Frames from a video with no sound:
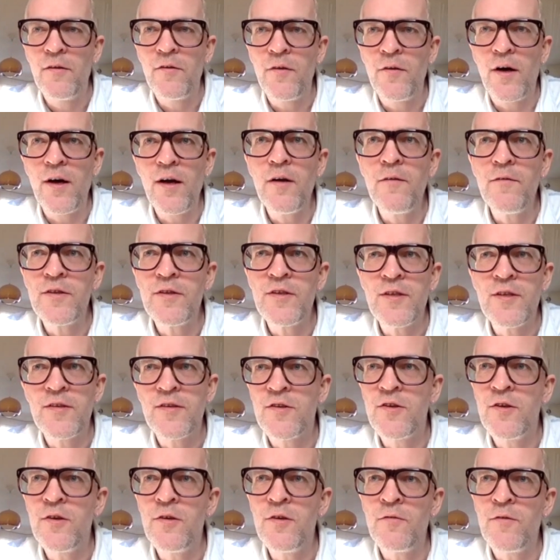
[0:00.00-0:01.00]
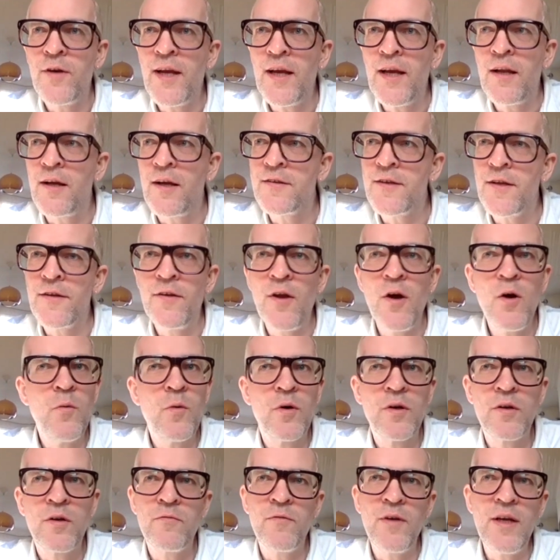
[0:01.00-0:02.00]
I obviously soon realized that no
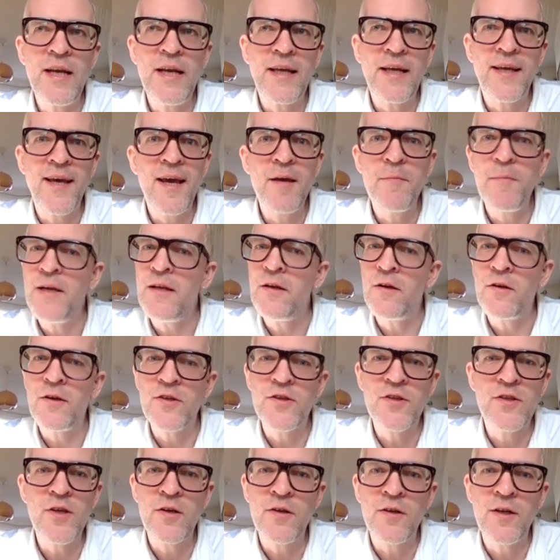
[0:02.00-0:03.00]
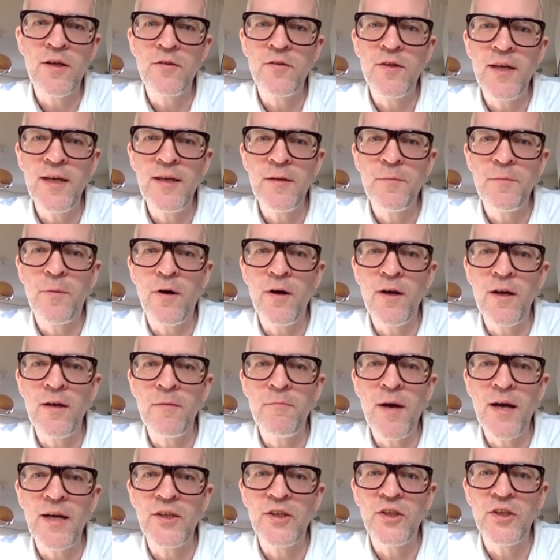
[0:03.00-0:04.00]
one really came in on a Sunday to eat pie and
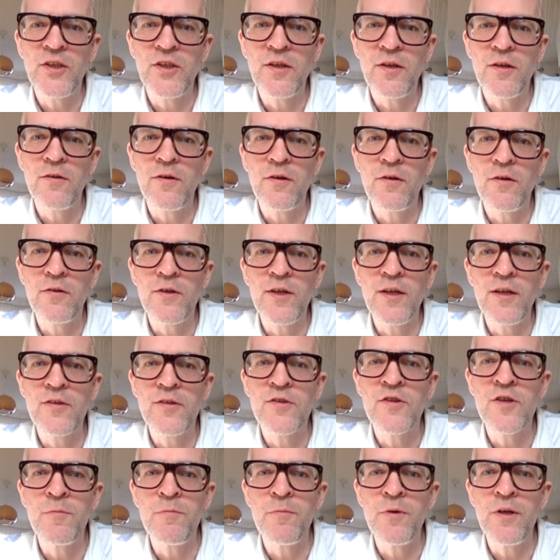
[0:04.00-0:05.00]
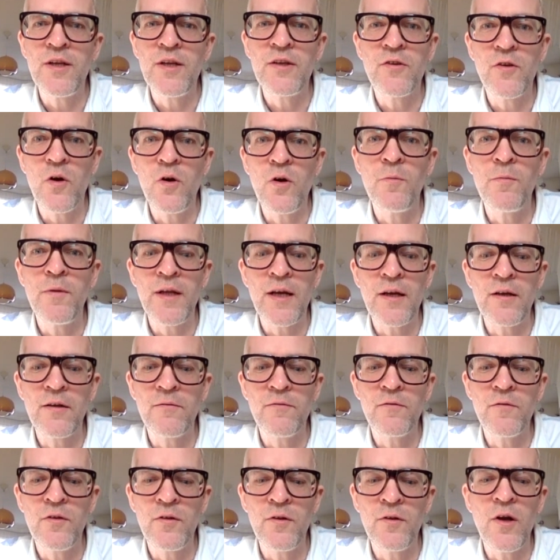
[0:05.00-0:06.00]
mash until somebody told me that,
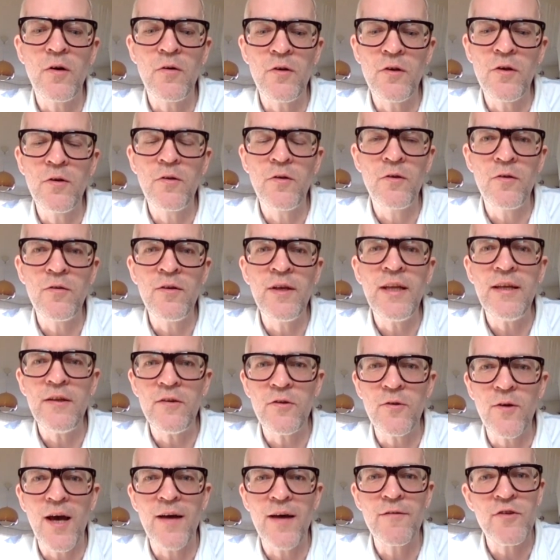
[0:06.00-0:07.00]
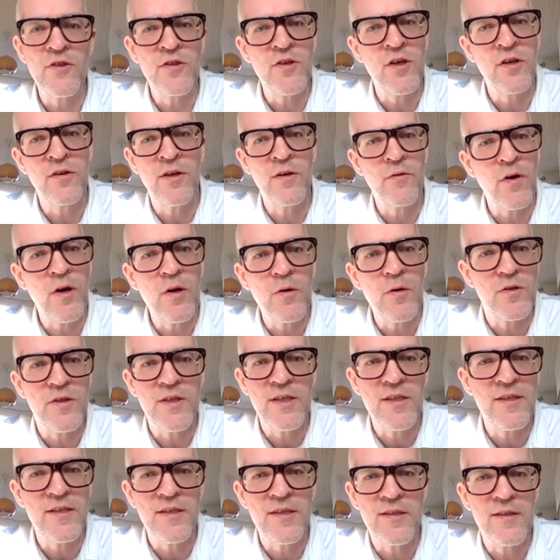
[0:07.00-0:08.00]
you know, you need to have a Sunday roast.
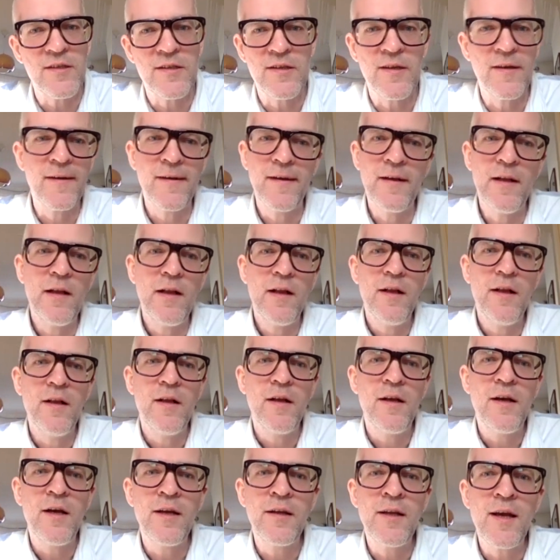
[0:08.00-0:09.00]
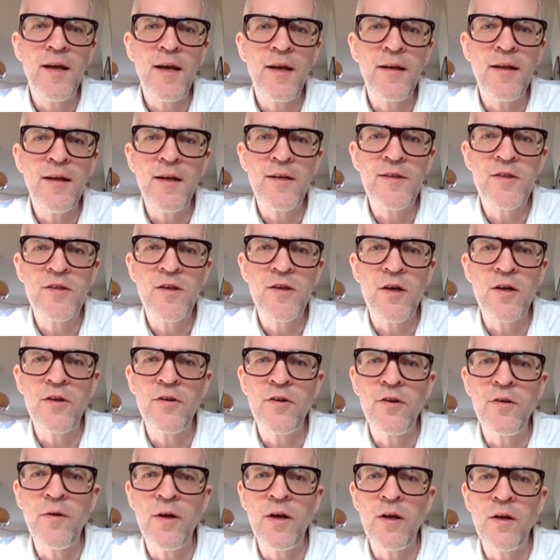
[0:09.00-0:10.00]
And then I started
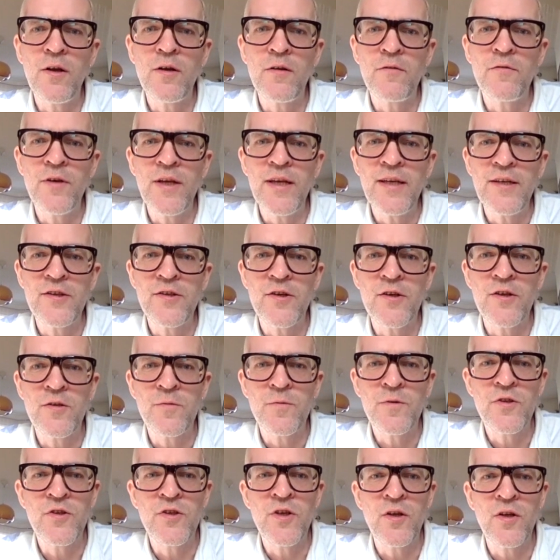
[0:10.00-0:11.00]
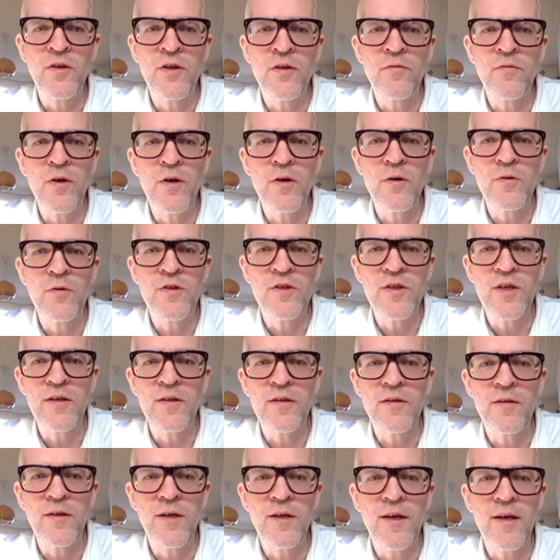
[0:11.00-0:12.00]
doing a lot of research with Sunday roast, and